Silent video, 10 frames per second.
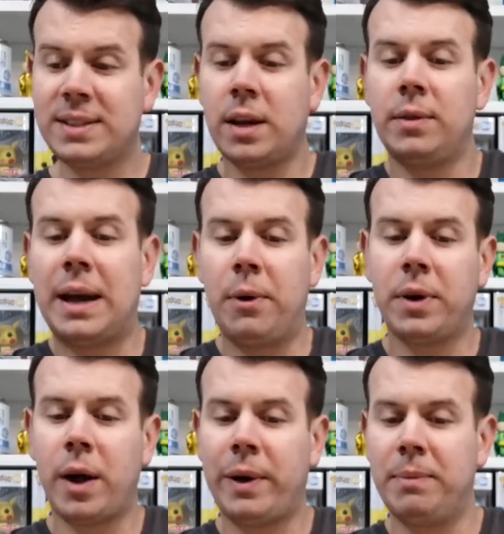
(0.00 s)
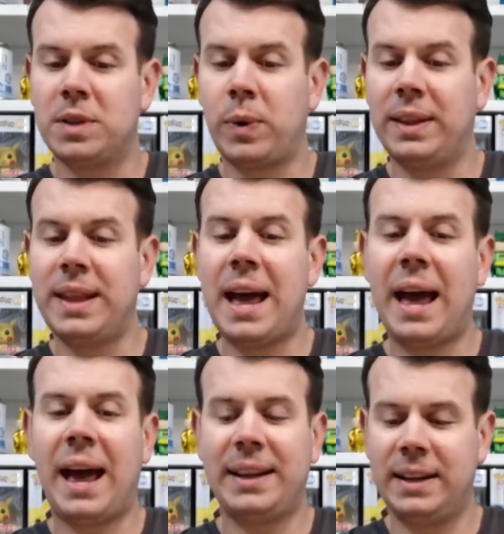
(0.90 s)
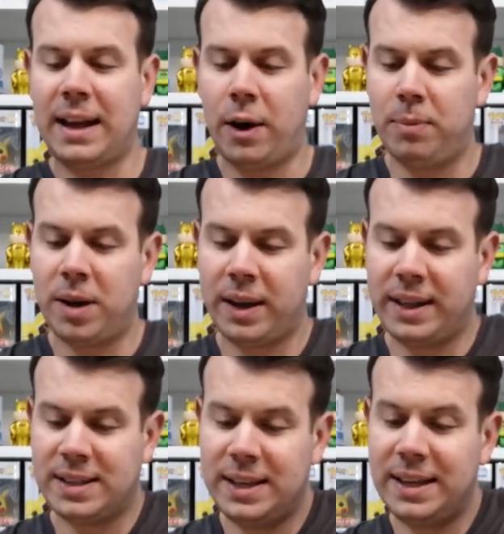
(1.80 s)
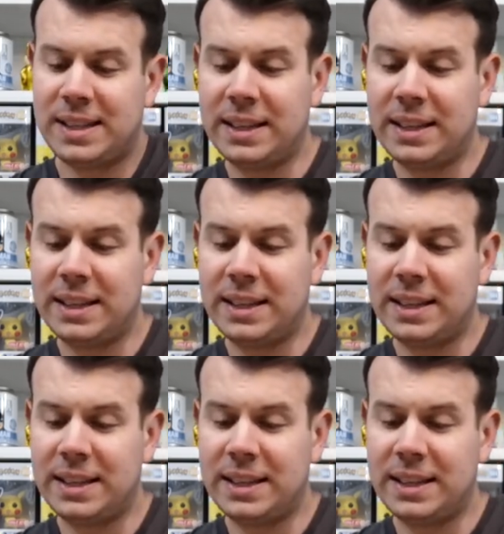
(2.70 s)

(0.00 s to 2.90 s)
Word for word: So that will go in between there, and then that will plug into this,